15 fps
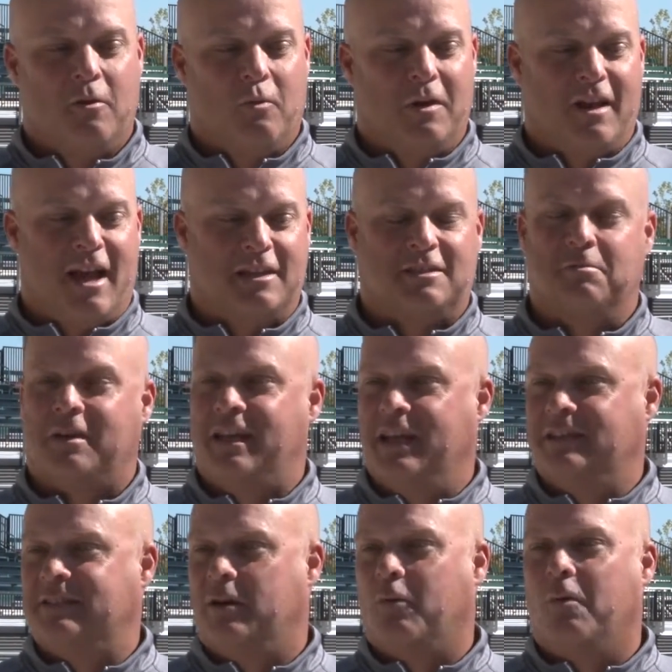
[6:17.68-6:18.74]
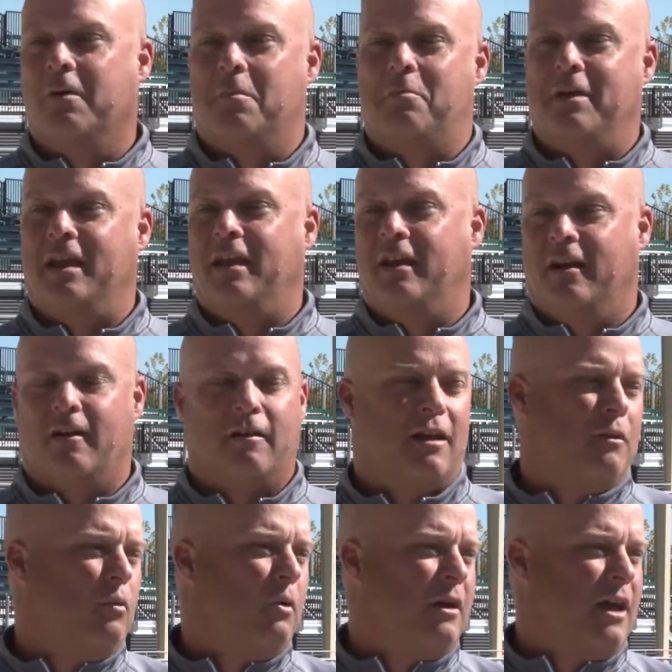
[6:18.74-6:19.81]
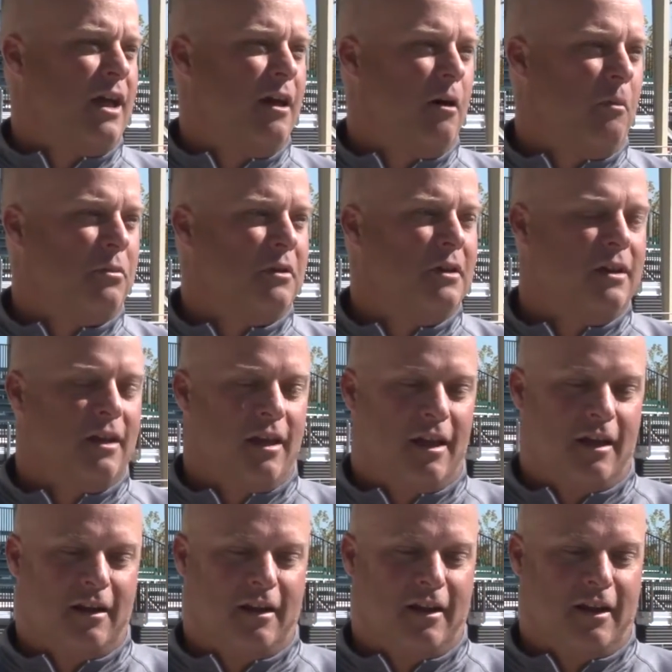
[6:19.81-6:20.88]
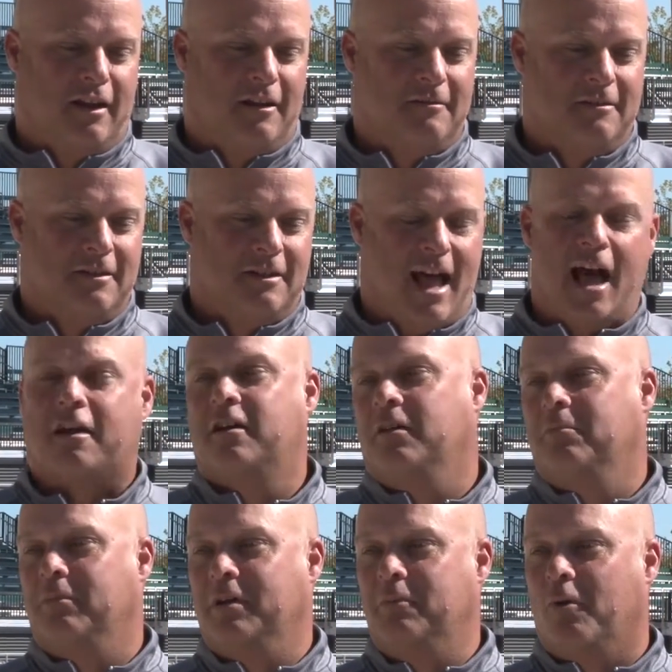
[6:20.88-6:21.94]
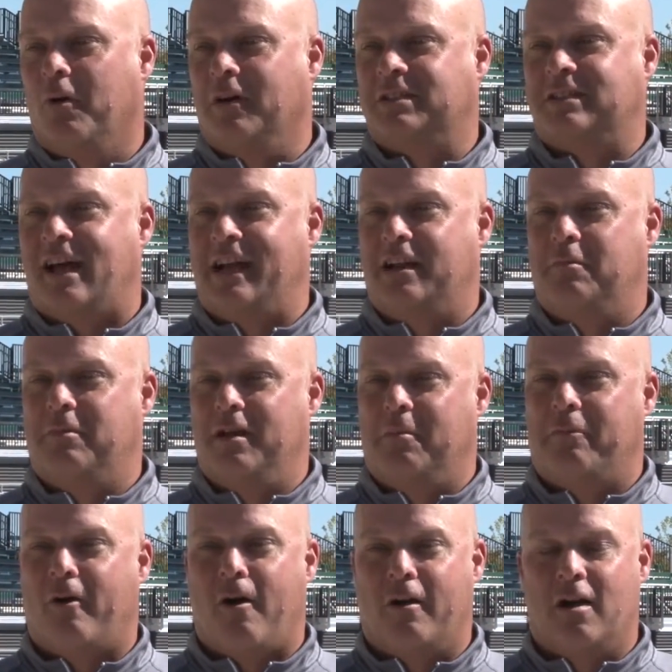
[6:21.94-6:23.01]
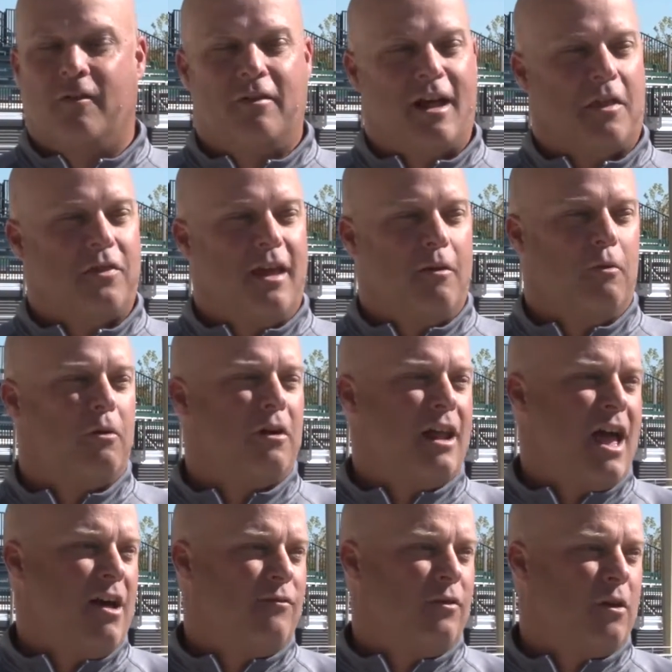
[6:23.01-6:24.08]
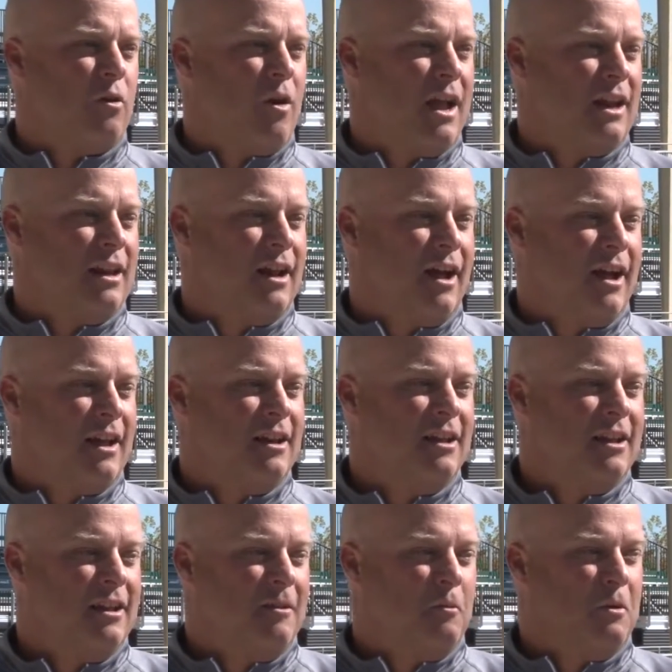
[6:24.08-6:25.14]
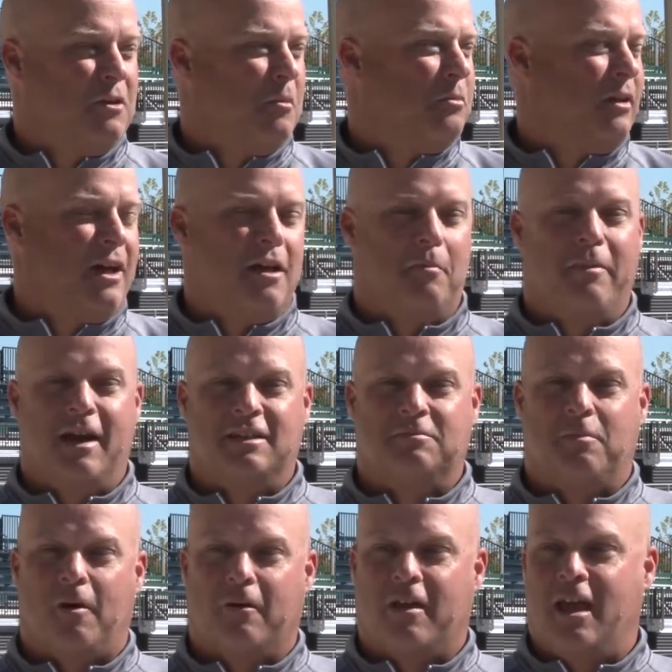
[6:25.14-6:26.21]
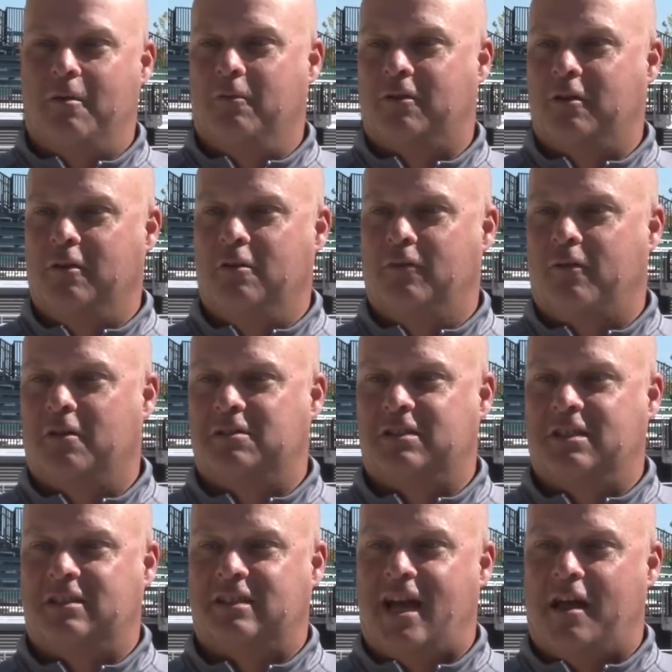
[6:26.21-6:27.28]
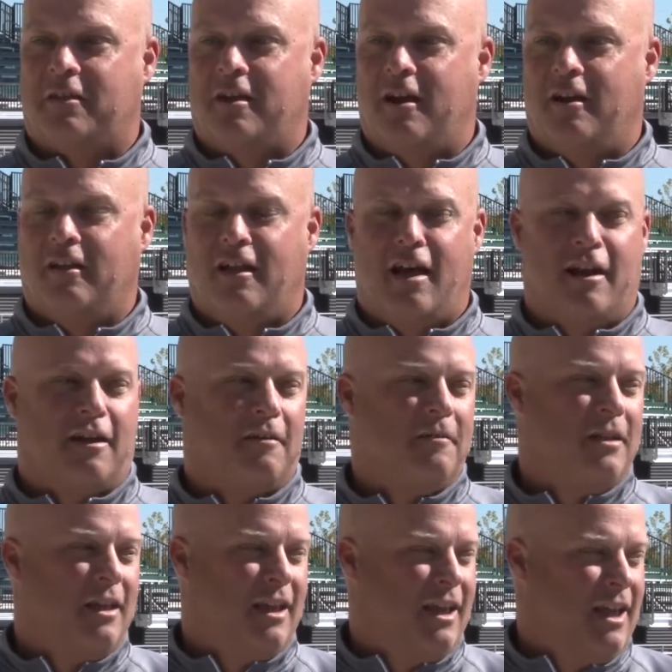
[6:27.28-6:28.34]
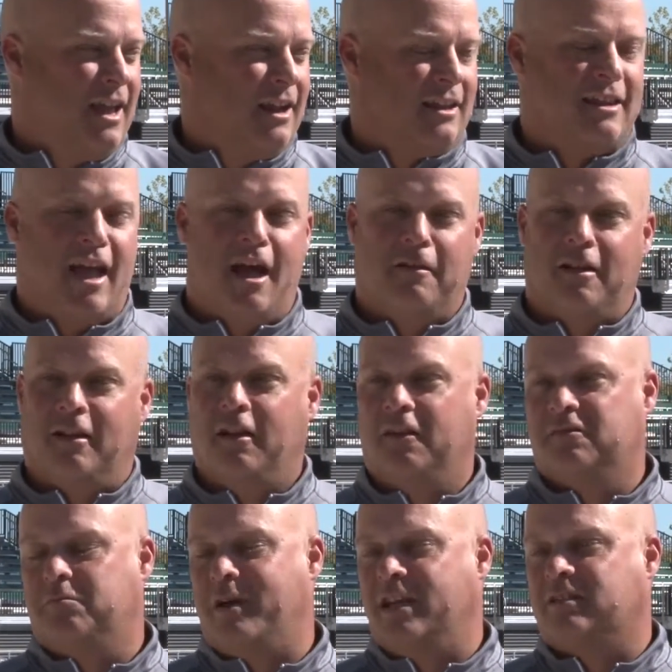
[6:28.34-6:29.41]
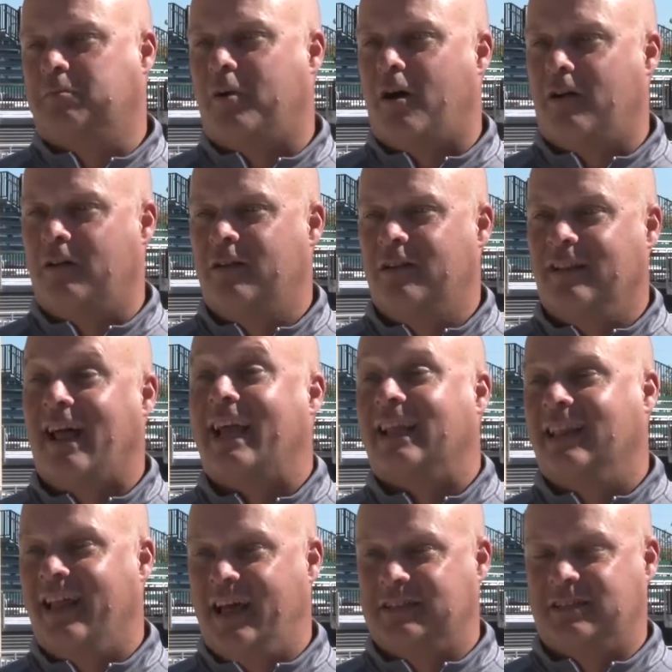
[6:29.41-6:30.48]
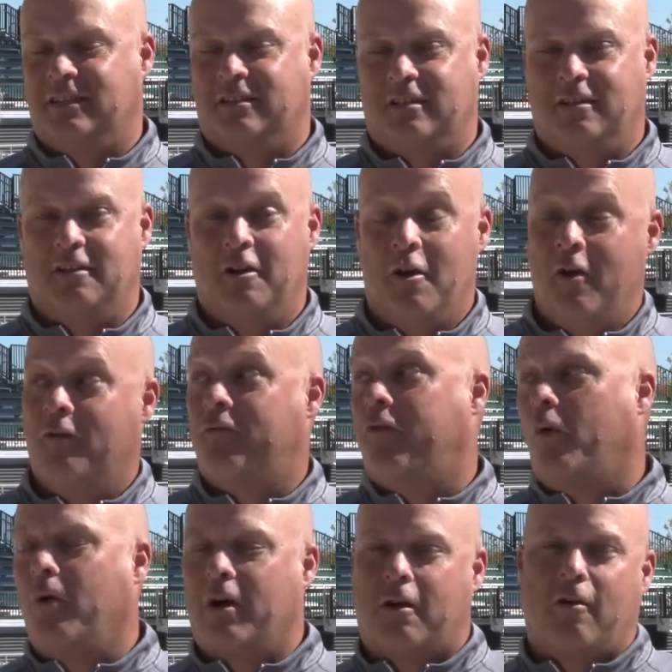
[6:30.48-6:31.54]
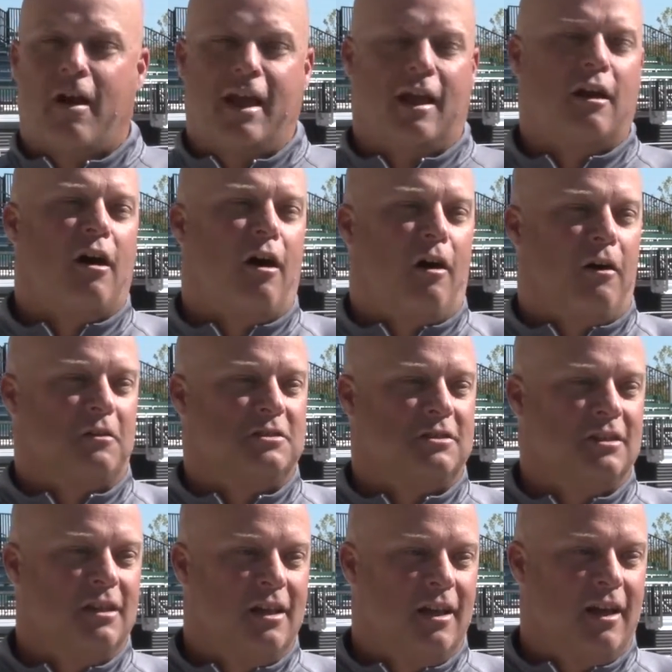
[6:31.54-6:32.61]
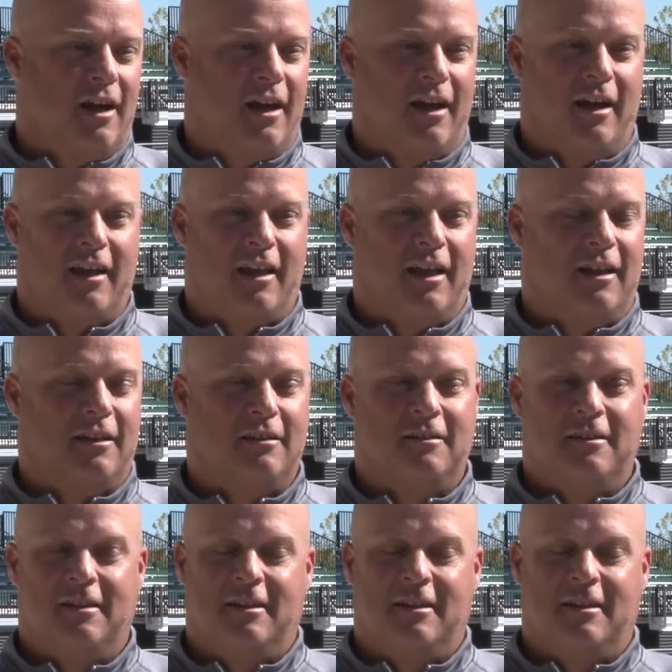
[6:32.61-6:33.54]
we got some kids that want to be here and want to help. And I couldn't be more excited to be a part of it. I think we're going to have a great night. When you play a baseball game with the University of South Carolina in a town that loves baseball like Lexington, for a great cause, and